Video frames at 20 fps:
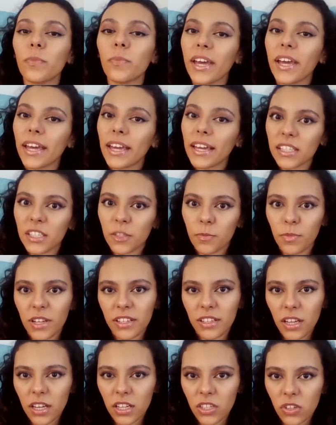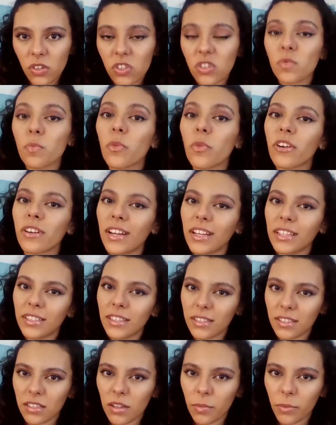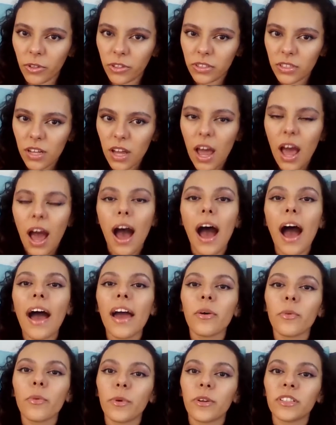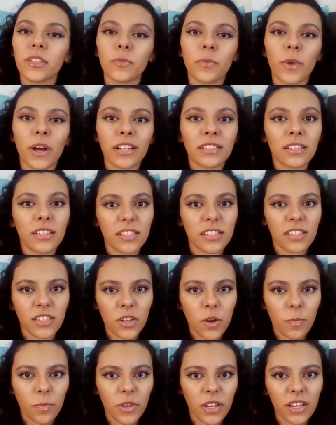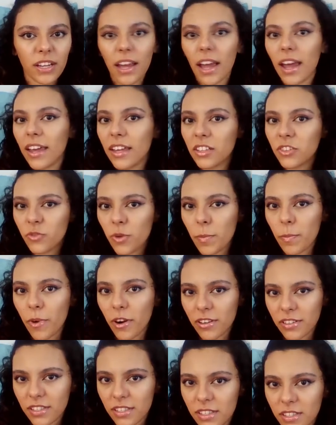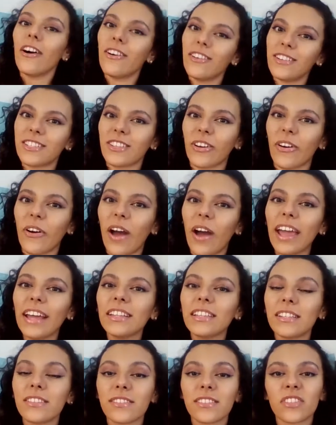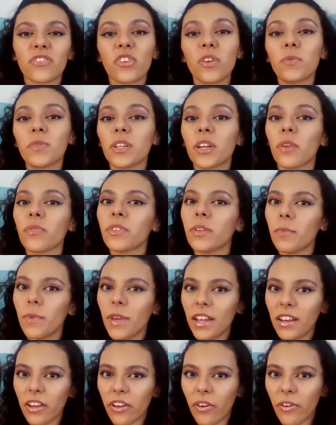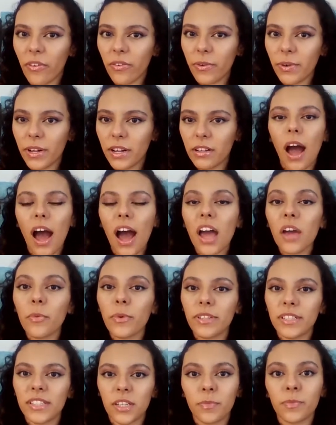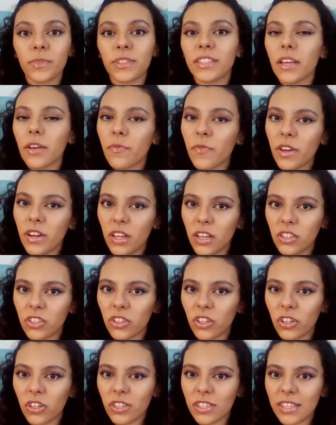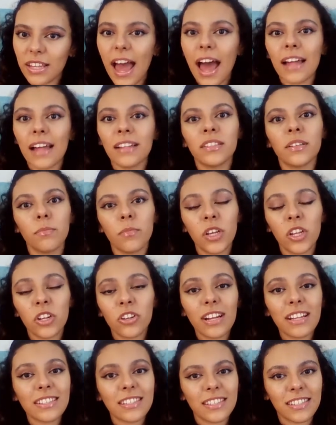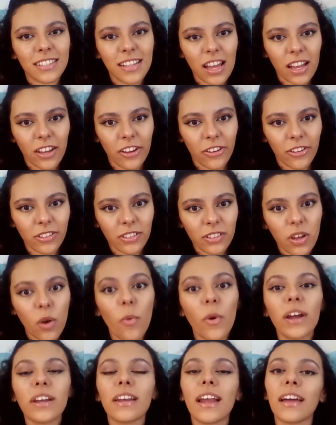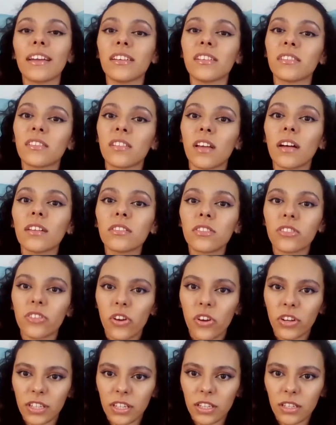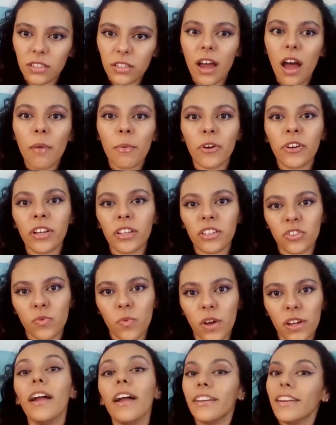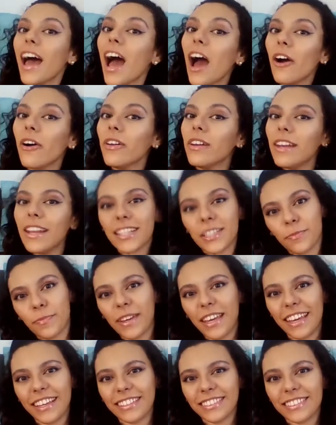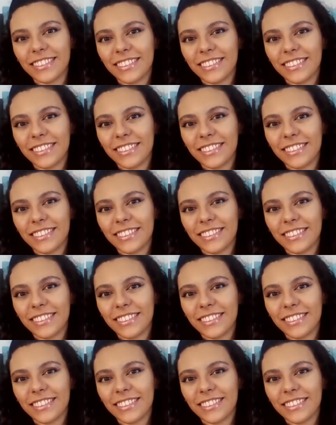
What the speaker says: make explanations more digestible. I will divide this topic in 3 parts. Also, in the description of the video, I will leave definitions and the minute and second when I start talking about each one. Now, let's begin.